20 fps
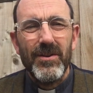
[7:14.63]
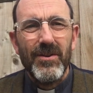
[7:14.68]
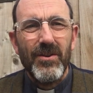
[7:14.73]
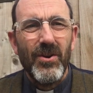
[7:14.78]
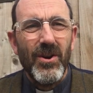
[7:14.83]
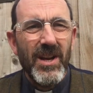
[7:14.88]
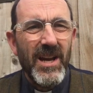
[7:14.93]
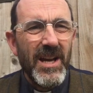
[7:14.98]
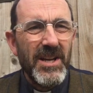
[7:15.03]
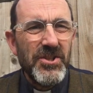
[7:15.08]

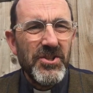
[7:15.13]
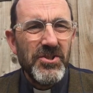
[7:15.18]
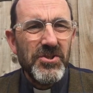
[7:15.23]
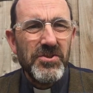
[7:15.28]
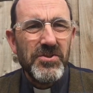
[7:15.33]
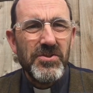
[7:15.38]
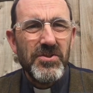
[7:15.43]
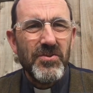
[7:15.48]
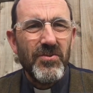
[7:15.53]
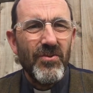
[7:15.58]

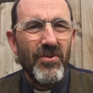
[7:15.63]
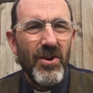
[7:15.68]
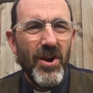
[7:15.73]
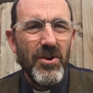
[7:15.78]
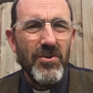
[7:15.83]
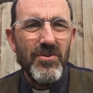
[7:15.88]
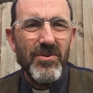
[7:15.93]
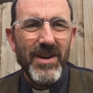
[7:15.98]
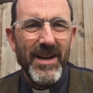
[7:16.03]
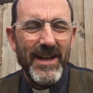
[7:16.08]
creation's
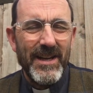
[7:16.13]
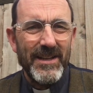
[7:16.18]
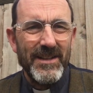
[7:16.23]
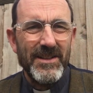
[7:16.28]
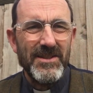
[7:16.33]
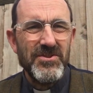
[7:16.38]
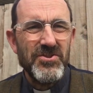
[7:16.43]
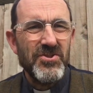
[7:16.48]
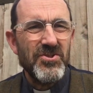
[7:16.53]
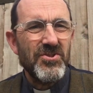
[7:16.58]
groaning
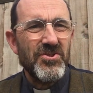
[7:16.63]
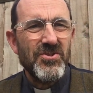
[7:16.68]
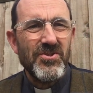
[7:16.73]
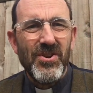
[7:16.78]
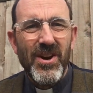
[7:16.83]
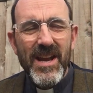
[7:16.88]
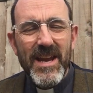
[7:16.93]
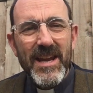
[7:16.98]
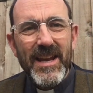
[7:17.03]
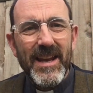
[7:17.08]
and
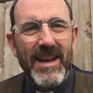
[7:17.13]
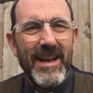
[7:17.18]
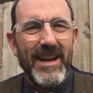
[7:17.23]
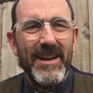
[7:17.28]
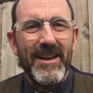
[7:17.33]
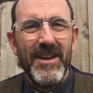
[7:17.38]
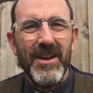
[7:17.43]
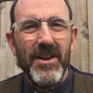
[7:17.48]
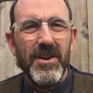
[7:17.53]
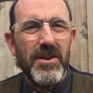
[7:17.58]

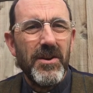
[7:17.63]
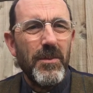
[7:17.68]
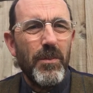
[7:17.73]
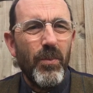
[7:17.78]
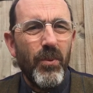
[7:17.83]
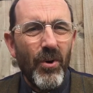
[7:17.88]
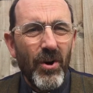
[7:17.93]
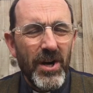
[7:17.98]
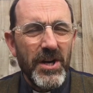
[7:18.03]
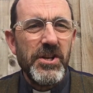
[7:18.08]
straining and under
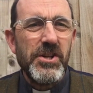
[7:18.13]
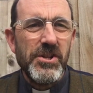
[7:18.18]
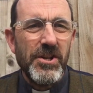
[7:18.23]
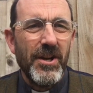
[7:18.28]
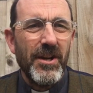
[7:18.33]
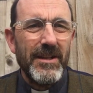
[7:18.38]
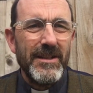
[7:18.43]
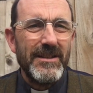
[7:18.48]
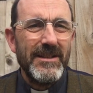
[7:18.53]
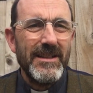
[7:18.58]

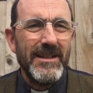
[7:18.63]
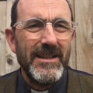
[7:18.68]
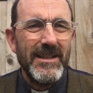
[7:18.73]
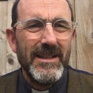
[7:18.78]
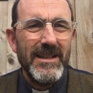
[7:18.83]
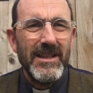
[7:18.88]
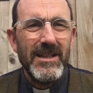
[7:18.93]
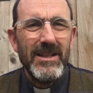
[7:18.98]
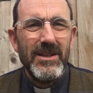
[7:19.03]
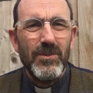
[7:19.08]
pressure,
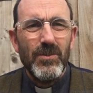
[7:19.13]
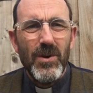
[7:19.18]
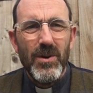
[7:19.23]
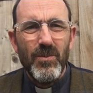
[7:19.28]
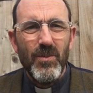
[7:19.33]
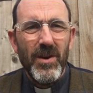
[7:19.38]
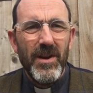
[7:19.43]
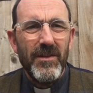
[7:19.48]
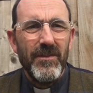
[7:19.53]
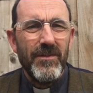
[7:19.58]

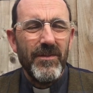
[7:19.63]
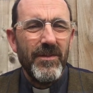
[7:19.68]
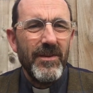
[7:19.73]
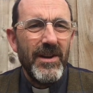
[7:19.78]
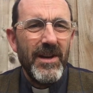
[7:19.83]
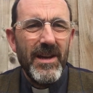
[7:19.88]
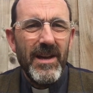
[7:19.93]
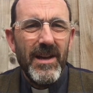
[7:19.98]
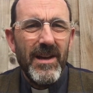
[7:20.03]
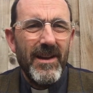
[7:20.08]
when we've
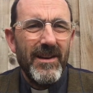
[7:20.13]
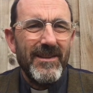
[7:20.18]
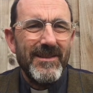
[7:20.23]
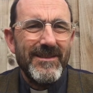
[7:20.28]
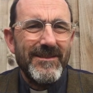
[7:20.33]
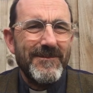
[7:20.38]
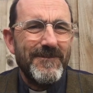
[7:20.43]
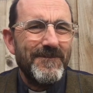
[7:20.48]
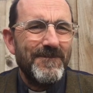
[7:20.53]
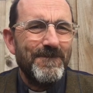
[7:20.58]

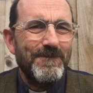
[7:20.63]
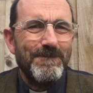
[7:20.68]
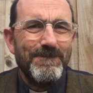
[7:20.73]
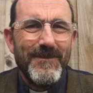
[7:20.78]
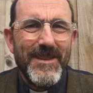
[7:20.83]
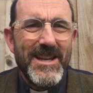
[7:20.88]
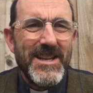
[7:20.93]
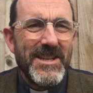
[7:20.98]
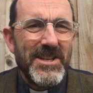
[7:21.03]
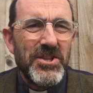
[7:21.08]

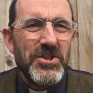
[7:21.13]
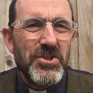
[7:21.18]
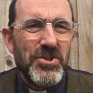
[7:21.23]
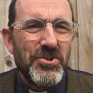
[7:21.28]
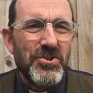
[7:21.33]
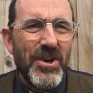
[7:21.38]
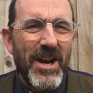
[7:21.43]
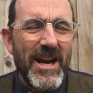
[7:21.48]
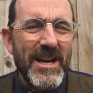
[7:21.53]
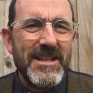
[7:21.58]

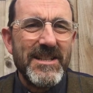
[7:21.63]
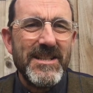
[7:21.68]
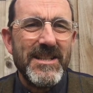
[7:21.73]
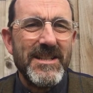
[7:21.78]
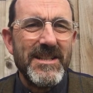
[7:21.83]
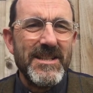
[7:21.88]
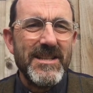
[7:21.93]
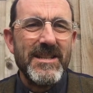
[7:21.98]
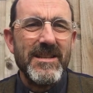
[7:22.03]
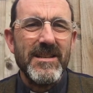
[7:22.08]

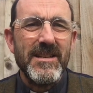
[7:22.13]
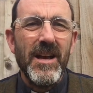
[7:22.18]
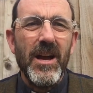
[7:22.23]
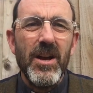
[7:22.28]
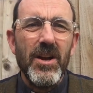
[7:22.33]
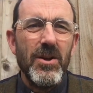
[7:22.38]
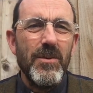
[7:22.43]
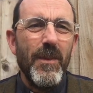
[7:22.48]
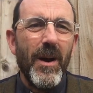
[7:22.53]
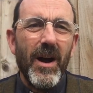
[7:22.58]
extracted
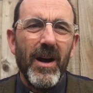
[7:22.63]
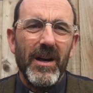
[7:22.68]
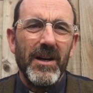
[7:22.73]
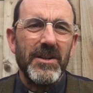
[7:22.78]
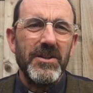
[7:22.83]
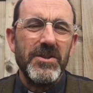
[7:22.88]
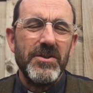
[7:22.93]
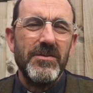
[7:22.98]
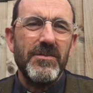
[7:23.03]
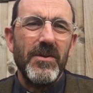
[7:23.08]
so
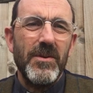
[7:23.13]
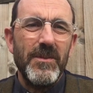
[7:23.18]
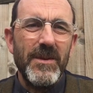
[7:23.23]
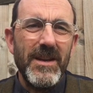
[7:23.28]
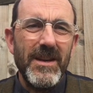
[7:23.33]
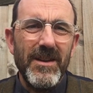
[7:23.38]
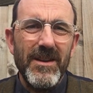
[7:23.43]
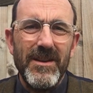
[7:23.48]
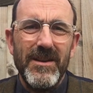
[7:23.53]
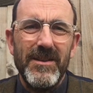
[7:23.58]
much from
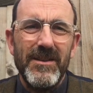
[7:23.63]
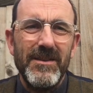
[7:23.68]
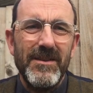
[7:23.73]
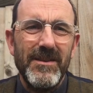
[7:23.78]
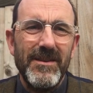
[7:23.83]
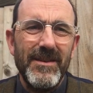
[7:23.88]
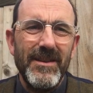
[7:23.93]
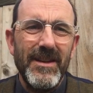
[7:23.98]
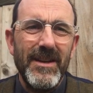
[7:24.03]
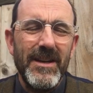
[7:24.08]
the
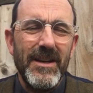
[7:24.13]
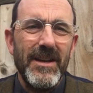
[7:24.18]
earth